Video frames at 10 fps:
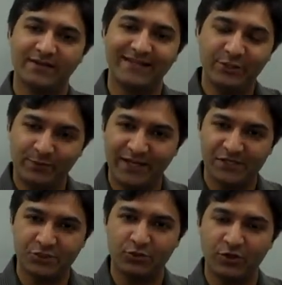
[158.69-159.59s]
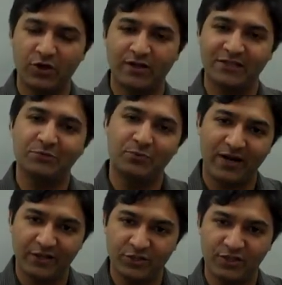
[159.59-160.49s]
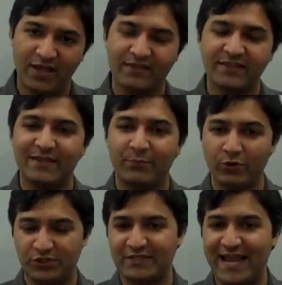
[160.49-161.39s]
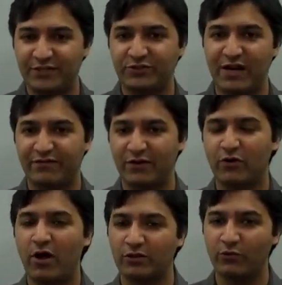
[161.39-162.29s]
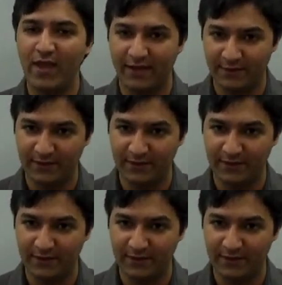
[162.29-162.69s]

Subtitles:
deduplication going on in the branch and then they push that traffic on the WAN.